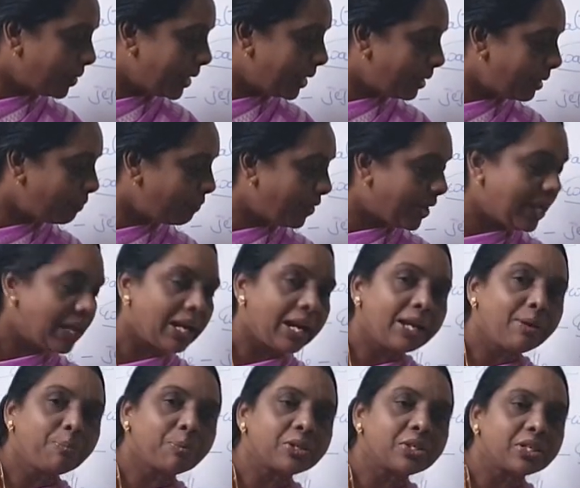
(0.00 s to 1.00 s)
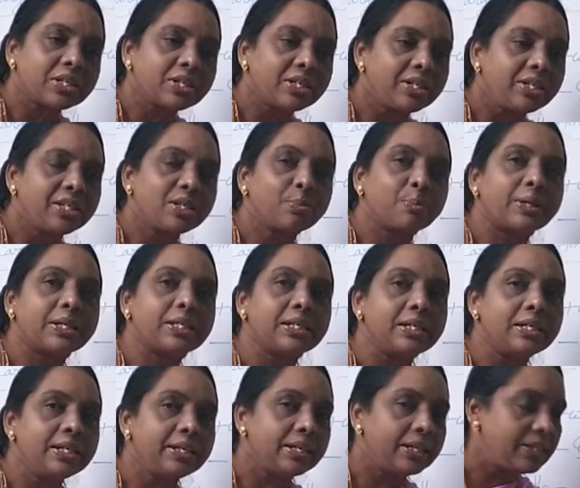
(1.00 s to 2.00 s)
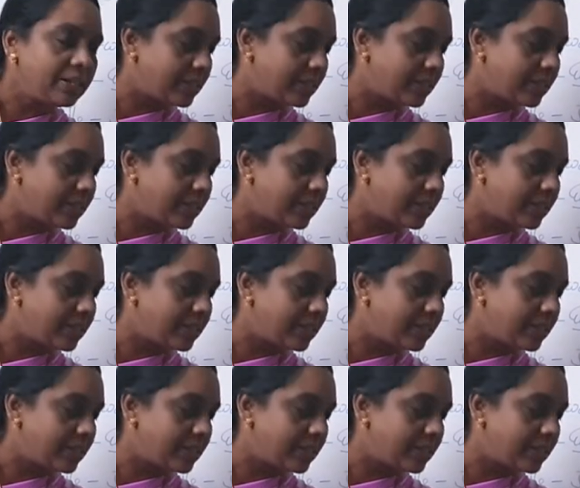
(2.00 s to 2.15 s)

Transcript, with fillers: the finger like projection is present here